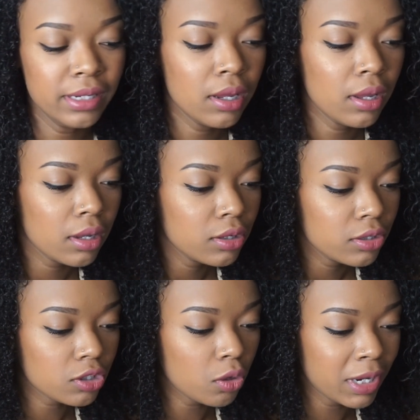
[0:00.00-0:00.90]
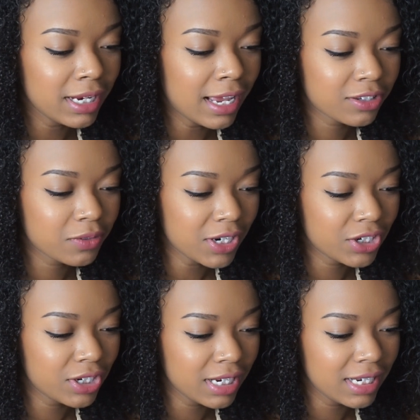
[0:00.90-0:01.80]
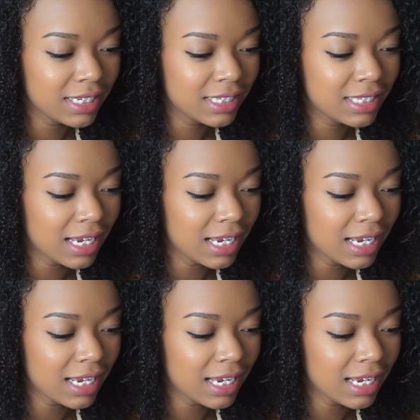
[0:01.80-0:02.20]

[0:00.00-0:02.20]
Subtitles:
So my next question is